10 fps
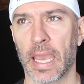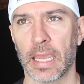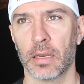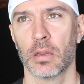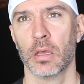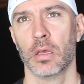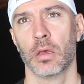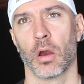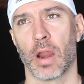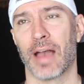Lane
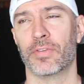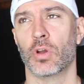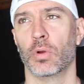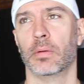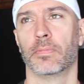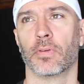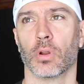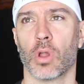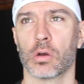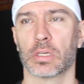or haven't known him for
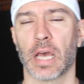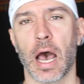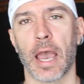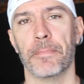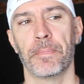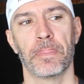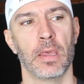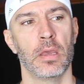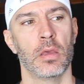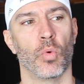a long time,
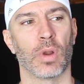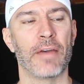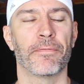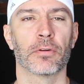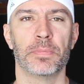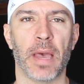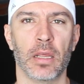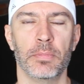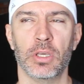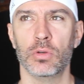when I first
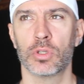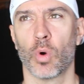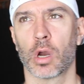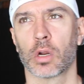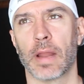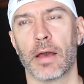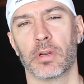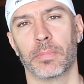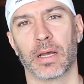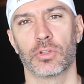met him, he used to walk
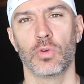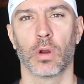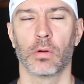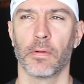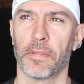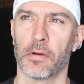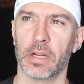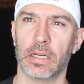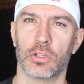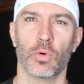around at about
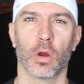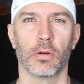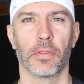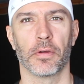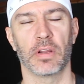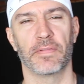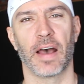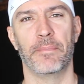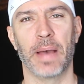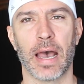230 to
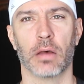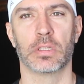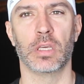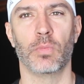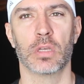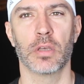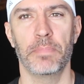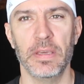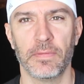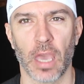235 pounds. He was a
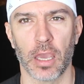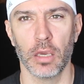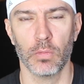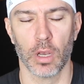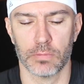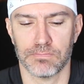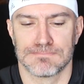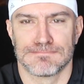beefcake. He was,